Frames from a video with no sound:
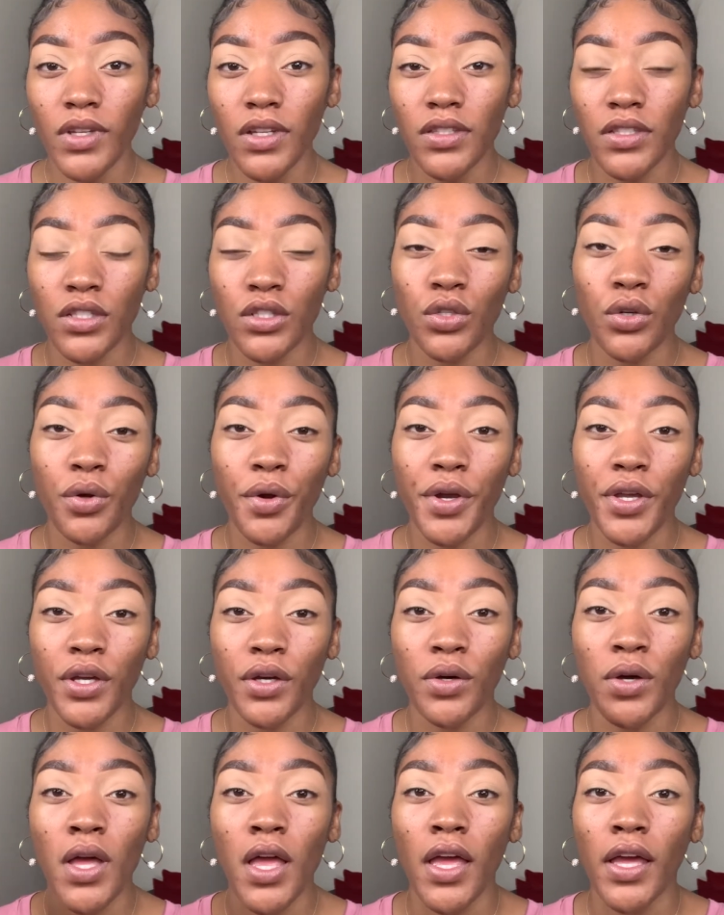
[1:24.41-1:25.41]

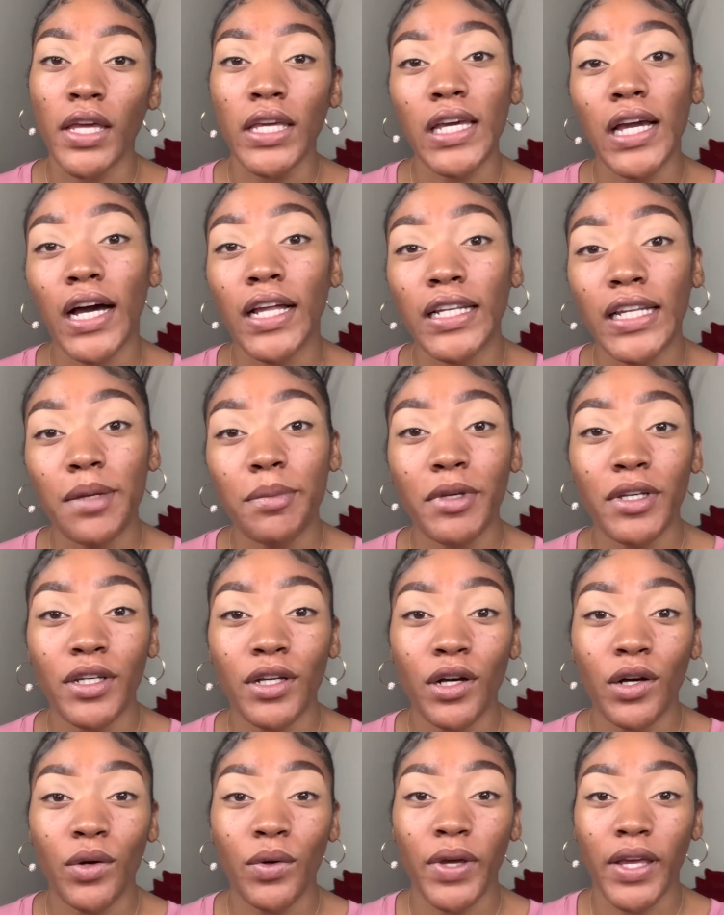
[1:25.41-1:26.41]
tutorial, y'all let me know.